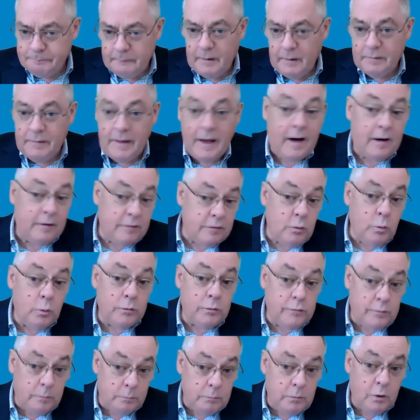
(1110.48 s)
that has
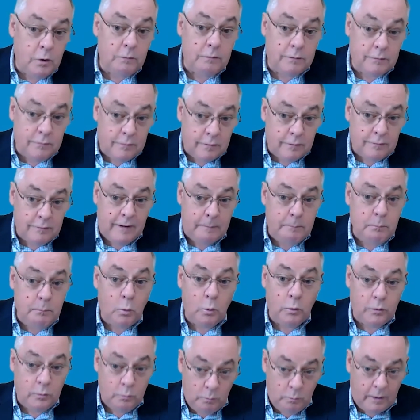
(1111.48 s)
caused some nervousness at more
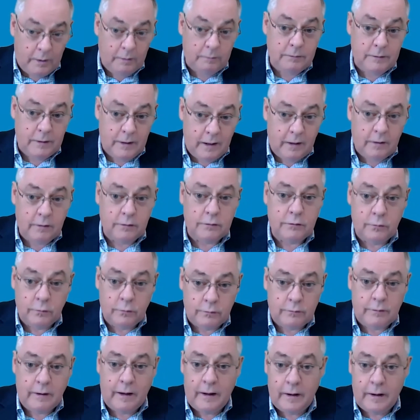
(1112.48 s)
than one of the
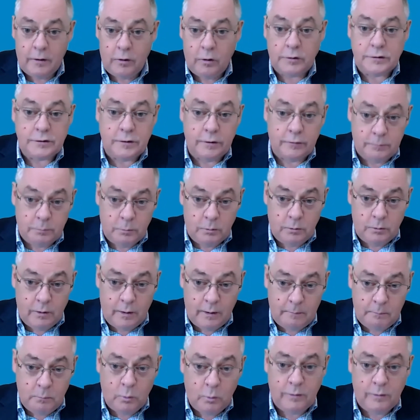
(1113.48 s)
councils, not just
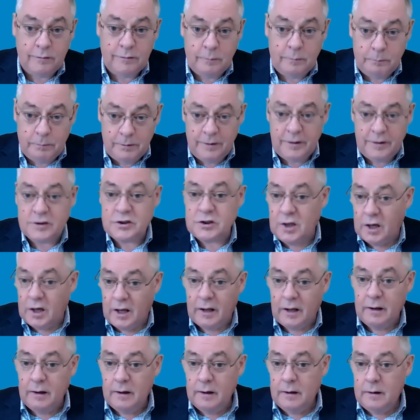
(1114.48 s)
Mornington Peninsula.
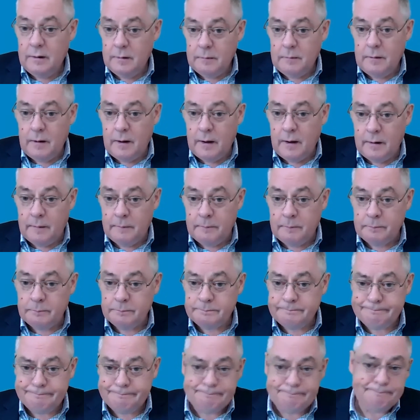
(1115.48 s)

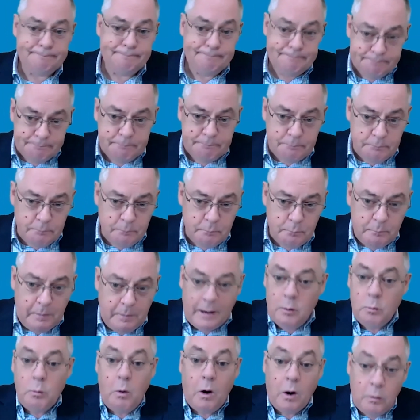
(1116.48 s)
But
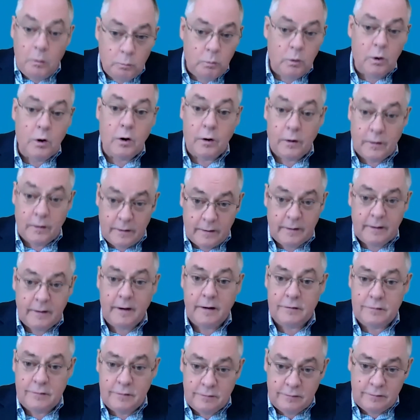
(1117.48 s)
it won't work
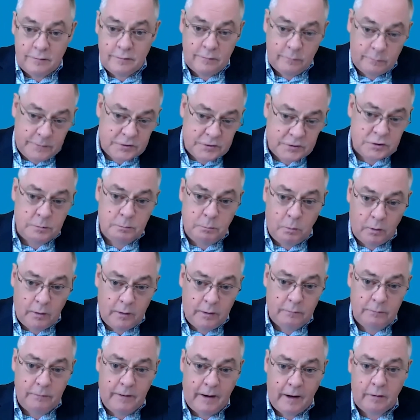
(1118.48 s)
unless there's a sufficient body
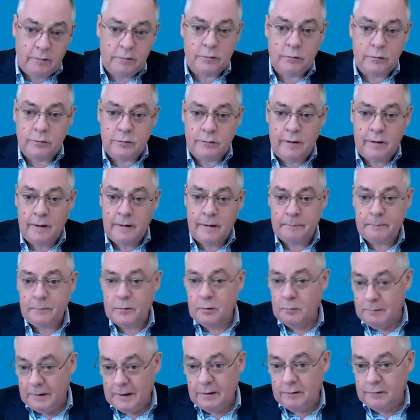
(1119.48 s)
of councils
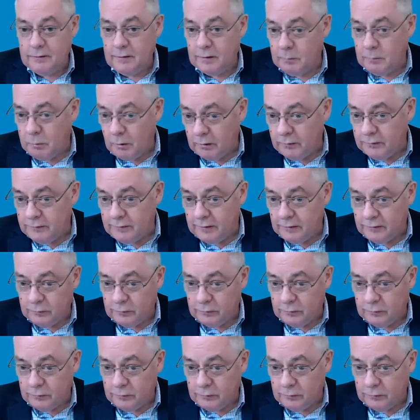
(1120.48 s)
committing to the process,